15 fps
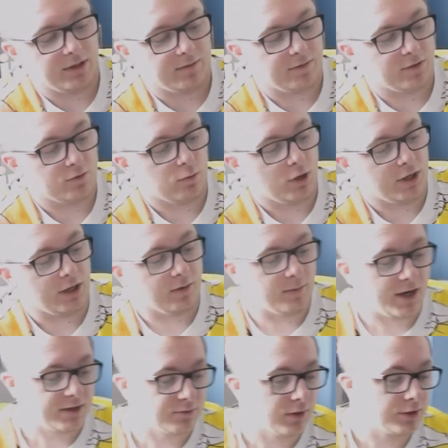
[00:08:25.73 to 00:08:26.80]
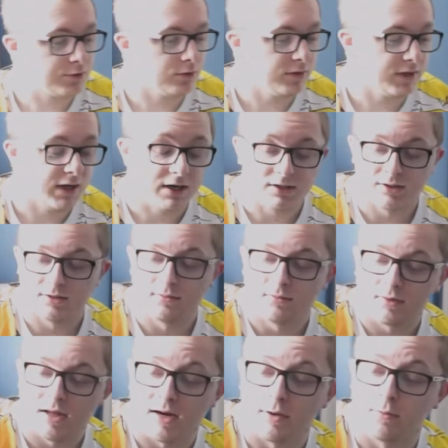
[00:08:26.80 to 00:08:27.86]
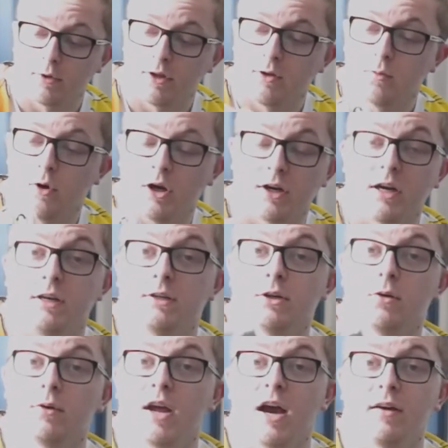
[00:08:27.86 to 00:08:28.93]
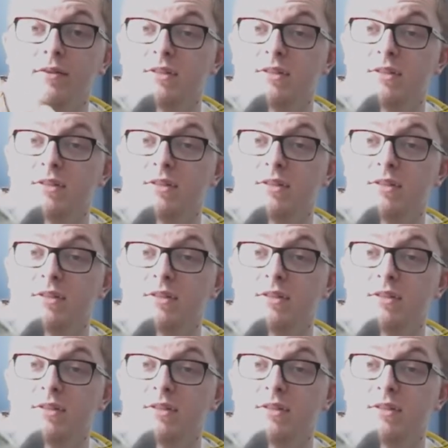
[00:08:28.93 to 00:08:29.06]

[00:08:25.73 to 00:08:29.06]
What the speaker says: if there's one Air Max retro that I really want and I don't have,